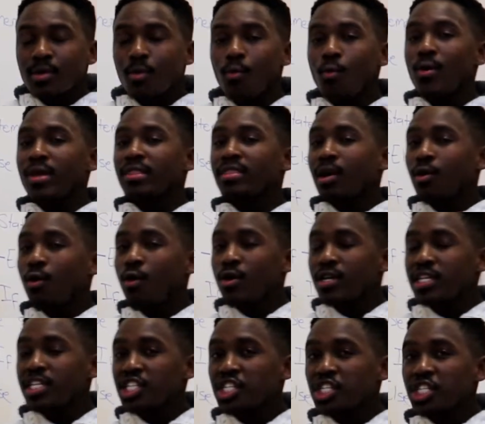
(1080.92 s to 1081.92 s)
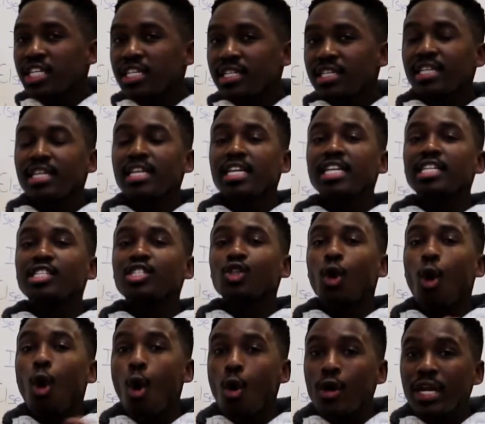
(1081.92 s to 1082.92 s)
when the condition
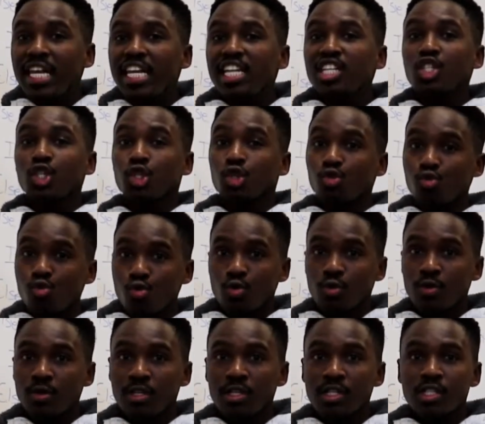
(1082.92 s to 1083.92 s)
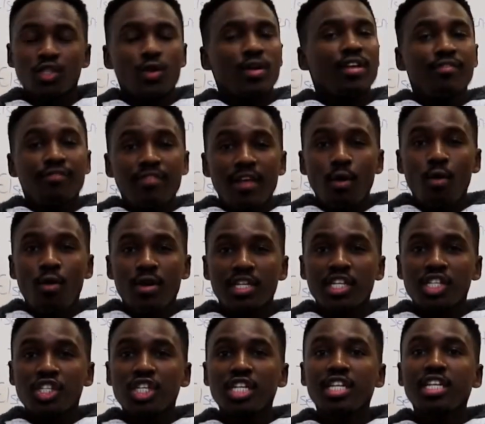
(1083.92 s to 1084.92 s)
is only true. So if the
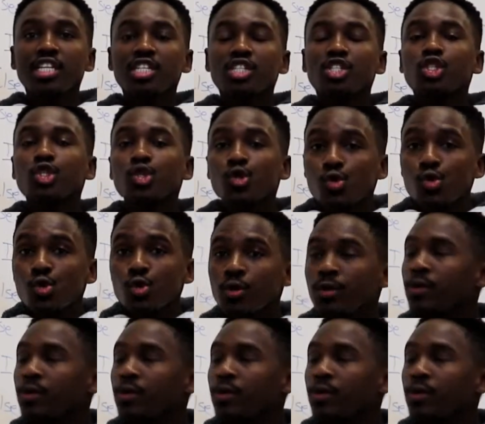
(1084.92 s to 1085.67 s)
condition is true,